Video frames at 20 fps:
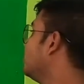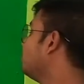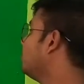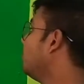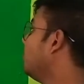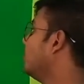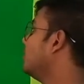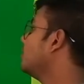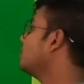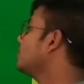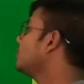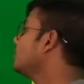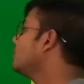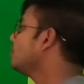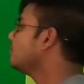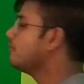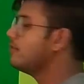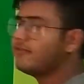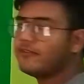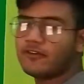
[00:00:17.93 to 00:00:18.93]
But
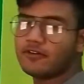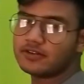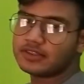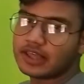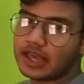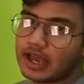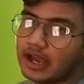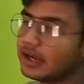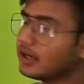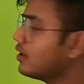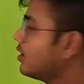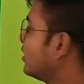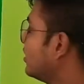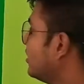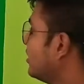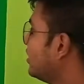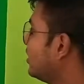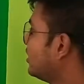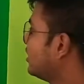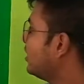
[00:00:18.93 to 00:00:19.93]
before that,
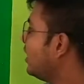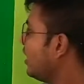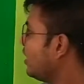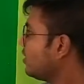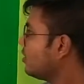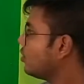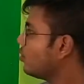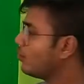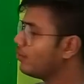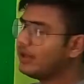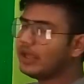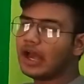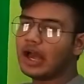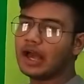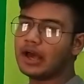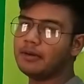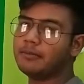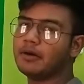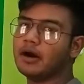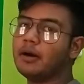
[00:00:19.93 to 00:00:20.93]
let we
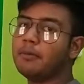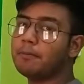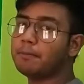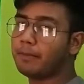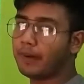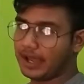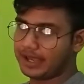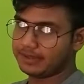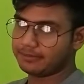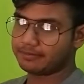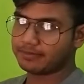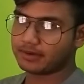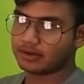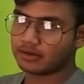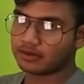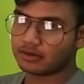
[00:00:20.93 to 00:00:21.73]
have a pipe